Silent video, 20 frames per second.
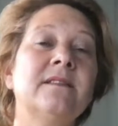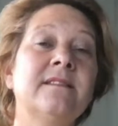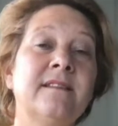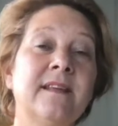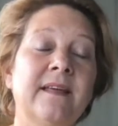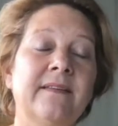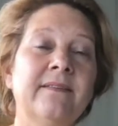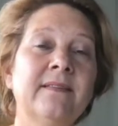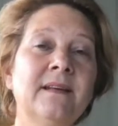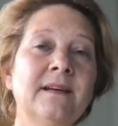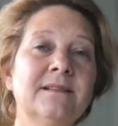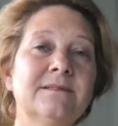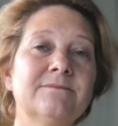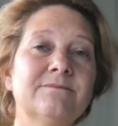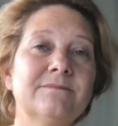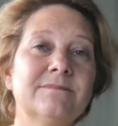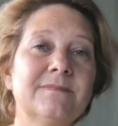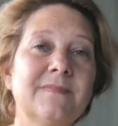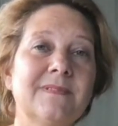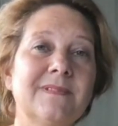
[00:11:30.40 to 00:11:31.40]
tin,
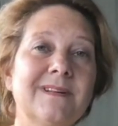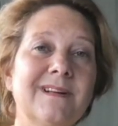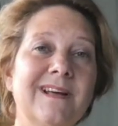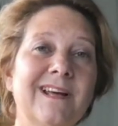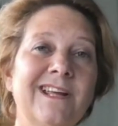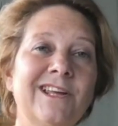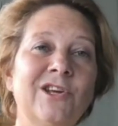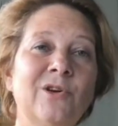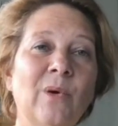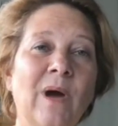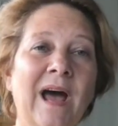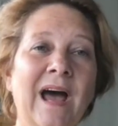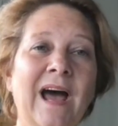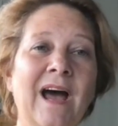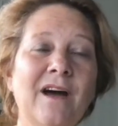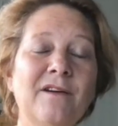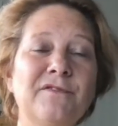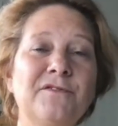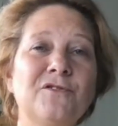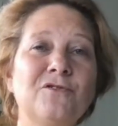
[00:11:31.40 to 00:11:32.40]
you
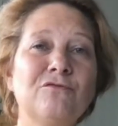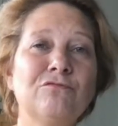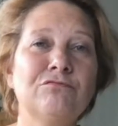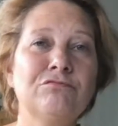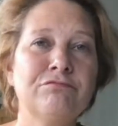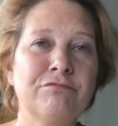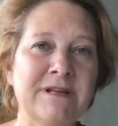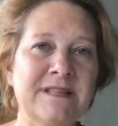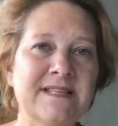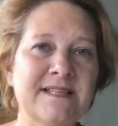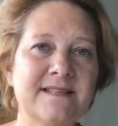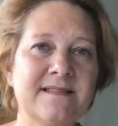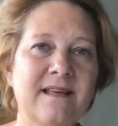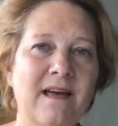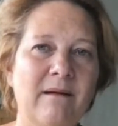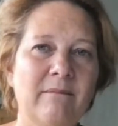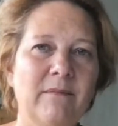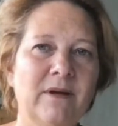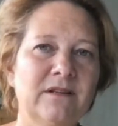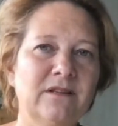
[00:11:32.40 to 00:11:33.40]
have to rinse
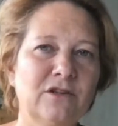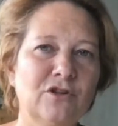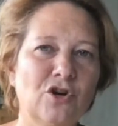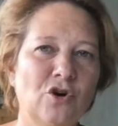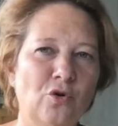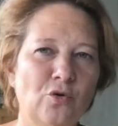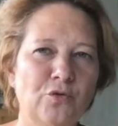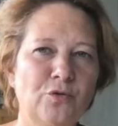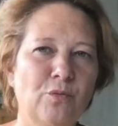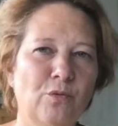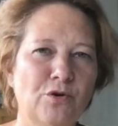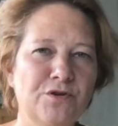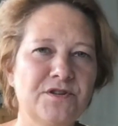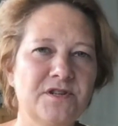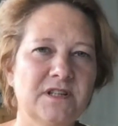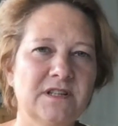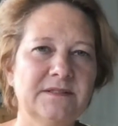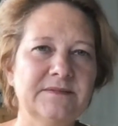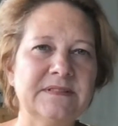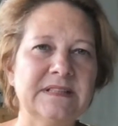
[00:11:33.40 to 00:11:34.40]
them under cold
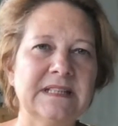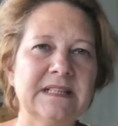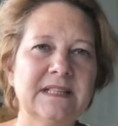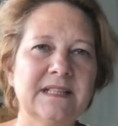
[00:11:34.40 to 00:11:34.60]
water